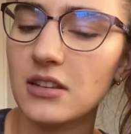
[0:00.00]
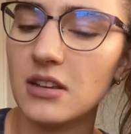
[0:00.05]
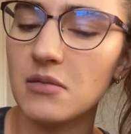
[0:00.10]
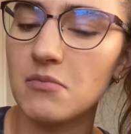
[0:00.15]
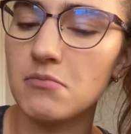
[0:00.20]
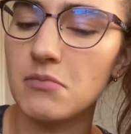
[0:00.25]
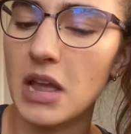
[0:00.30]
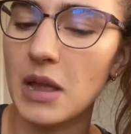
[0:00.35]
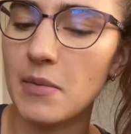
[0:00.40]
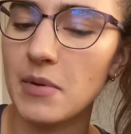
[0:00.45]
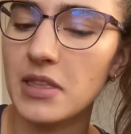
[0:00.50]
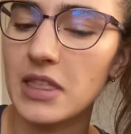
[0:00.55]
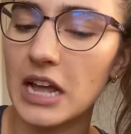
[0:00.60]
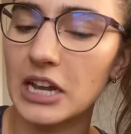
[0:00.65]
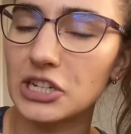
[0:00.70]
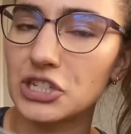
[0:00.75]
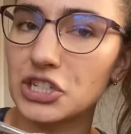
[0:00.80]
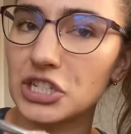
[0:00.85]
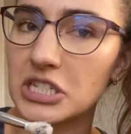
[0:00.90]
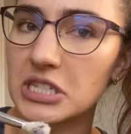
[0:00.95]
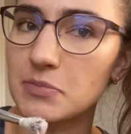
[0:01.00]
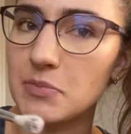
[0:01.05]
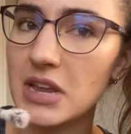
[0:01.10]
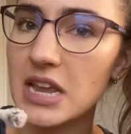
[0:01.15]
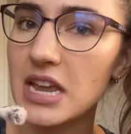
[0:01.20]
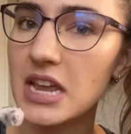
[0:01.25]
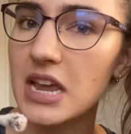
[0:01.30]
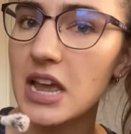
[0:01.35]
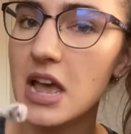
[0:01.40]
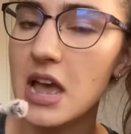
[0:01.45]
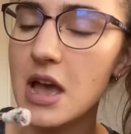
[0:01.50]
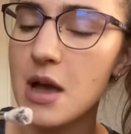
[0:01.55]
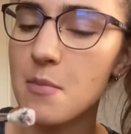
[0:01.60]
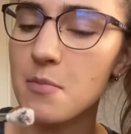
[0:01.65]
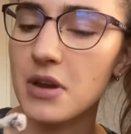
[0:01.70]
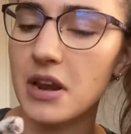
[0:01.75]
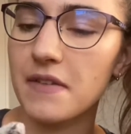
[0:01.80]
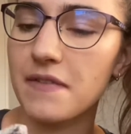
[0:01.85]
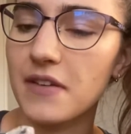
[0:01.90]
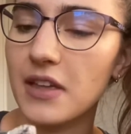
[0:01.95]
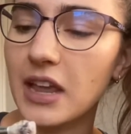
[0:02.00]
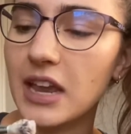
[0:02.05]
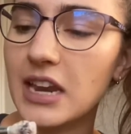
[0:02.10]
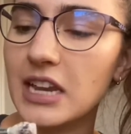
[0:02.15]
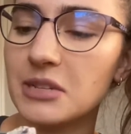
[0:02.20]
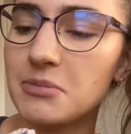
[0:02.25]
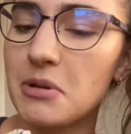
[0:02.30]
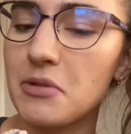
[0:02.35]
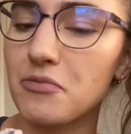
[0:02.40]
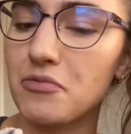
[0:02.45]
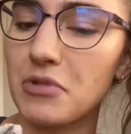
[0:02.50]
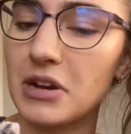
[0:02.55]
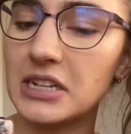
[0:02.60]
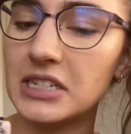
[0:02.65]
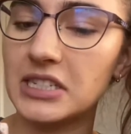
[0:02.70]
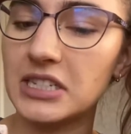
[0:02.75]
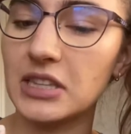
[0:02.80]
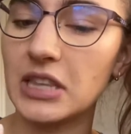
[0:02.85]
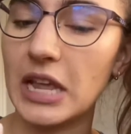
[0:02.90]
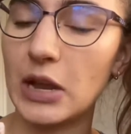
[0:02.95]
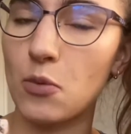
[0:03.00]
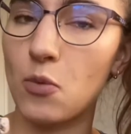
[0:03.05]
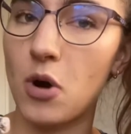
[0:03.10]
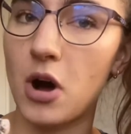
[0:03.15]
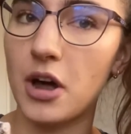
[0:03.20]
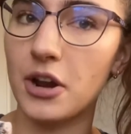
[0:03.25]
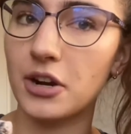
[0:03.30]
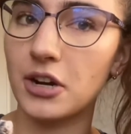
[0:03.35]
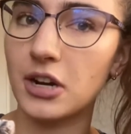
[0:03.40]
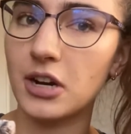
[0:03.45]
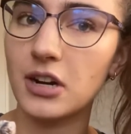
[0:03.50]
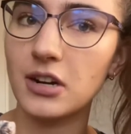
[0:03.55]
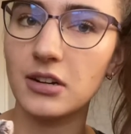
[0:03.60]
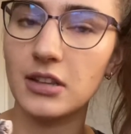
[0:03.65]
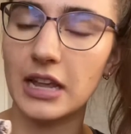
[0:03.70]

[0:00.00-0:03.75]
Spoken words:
Maybe that's just me, but I feel like it needs to be rinsed in like water.